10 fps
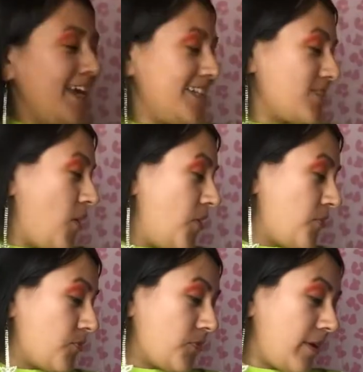It's on
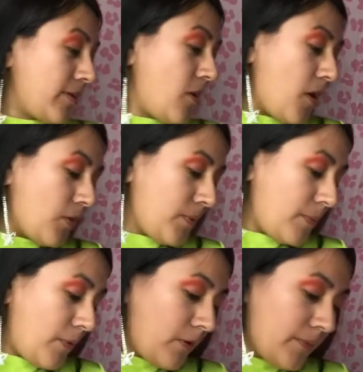the red
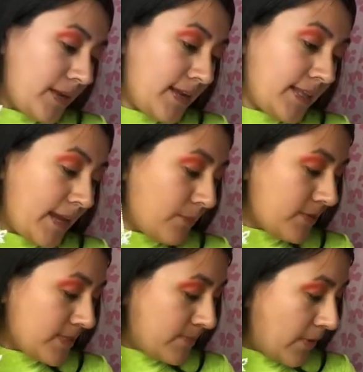carpet Barbie,
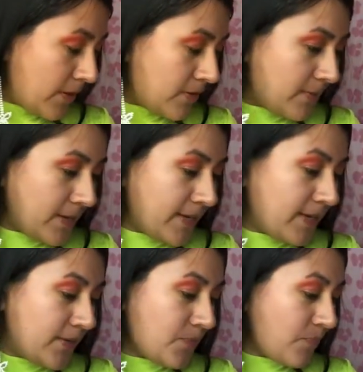glamorous
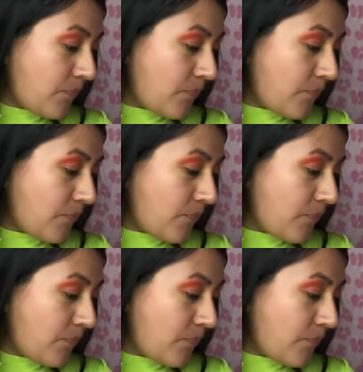Barbie,